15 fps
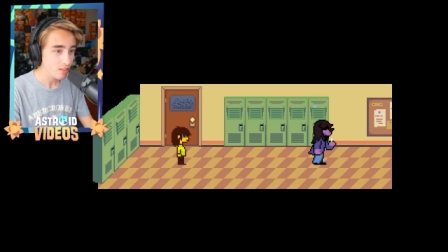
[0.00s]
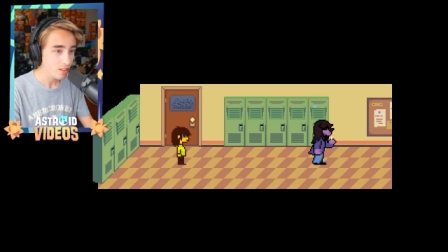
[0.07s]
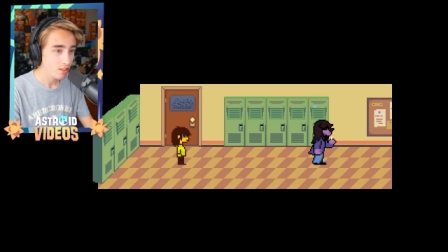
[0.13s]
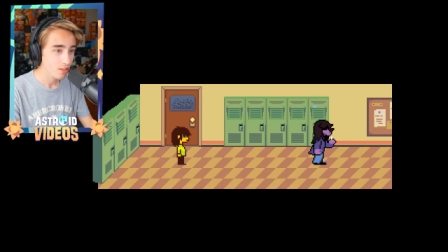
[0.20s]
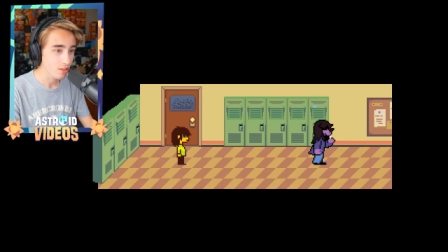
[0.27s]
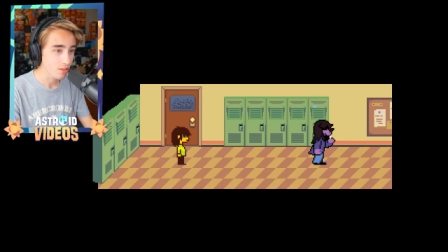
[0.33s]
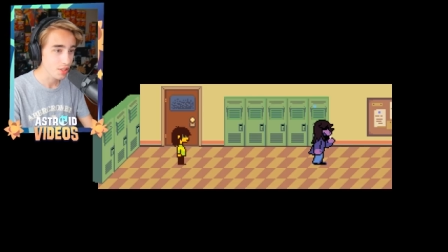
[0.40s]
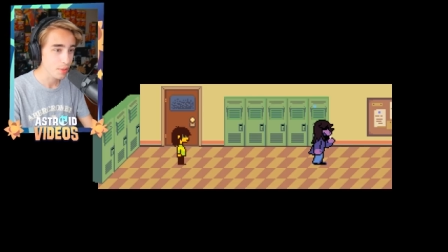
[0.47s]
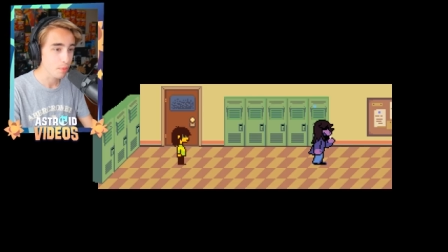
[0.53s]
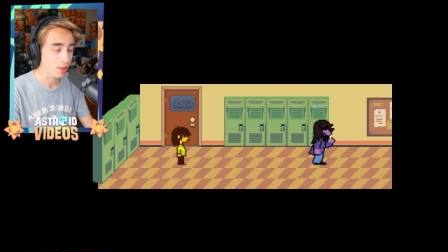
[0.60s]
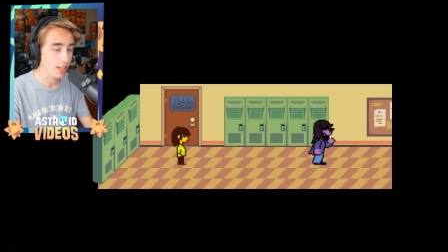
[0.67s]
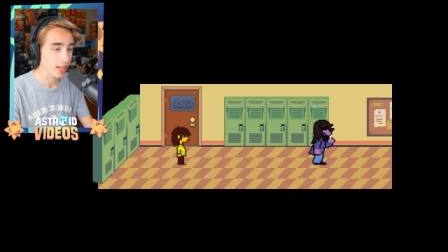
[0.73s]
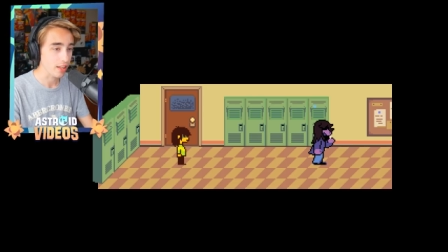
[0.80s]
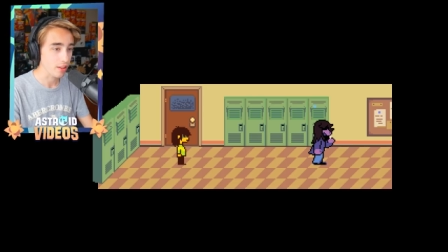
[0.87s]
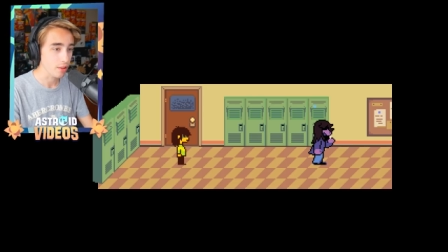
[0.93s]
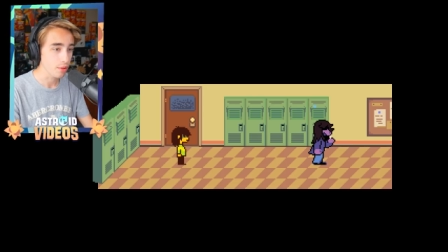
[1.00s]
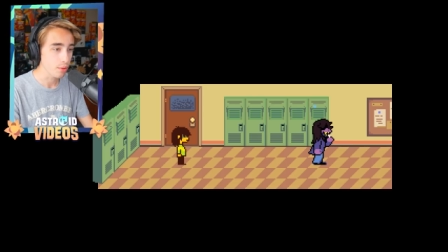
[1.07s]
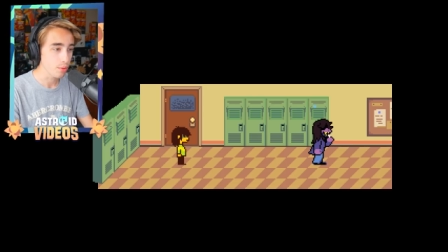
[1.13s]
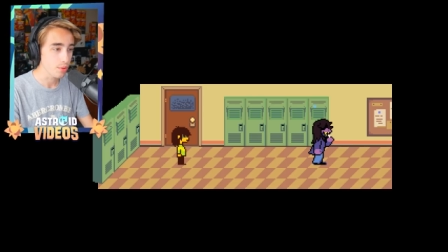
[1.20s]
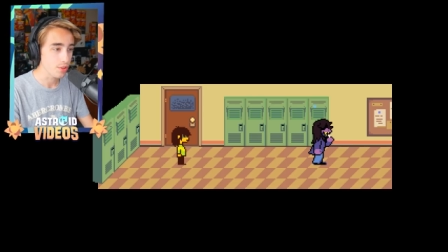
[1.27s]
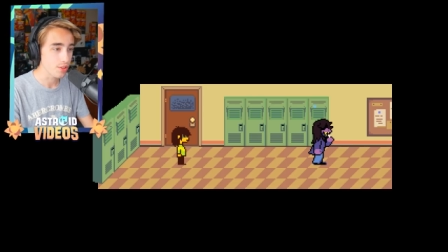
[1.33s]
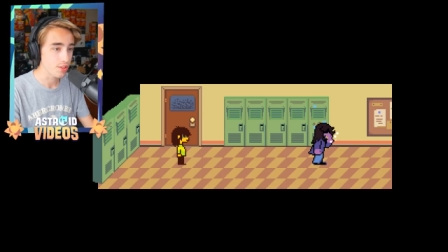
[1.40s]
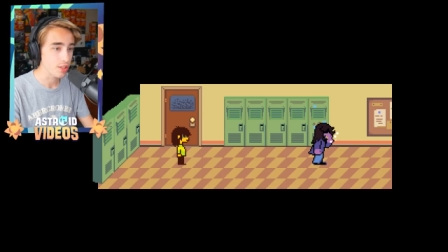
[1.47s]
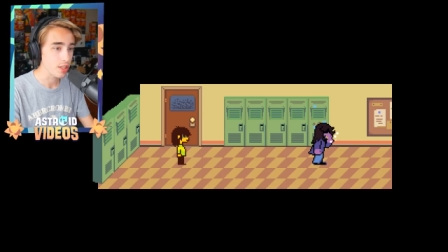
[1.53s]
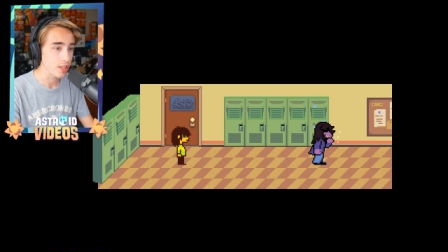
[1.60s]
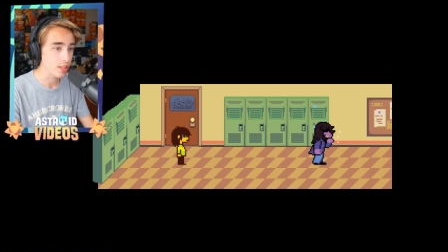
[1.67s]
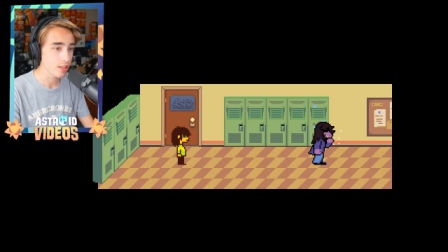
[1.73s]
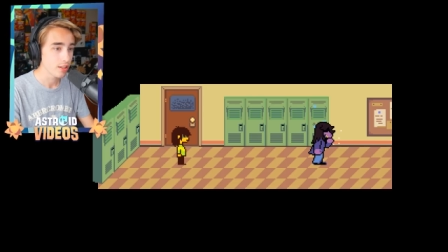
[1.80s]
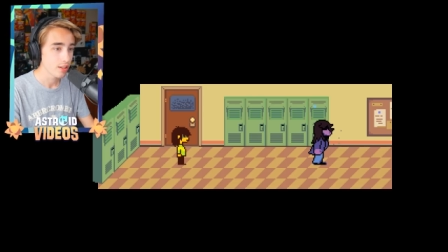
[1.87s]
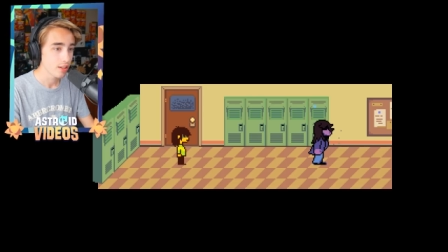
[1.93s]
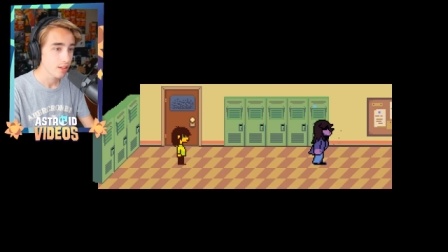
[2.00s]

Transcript: Susie, more like Lucy.